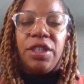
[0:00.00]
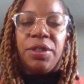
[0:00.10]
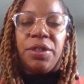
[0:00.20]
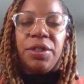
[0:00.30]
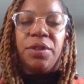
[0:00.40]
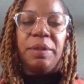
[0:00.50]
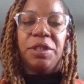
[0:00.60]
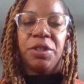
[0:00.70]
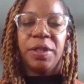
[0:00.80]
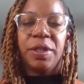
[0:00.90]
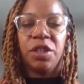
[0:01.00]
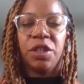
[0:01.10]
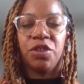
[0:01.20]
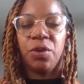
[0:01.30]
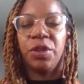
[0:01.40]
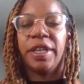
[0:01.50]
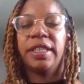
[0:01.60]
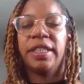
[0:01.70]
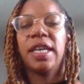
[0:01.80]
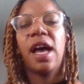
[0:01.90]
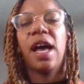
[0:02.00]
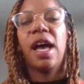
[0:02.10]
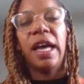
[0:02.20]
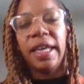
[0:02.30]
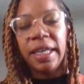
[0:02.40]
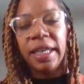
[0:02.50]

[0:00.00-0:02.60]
maybe doing 1 shoulder at a time,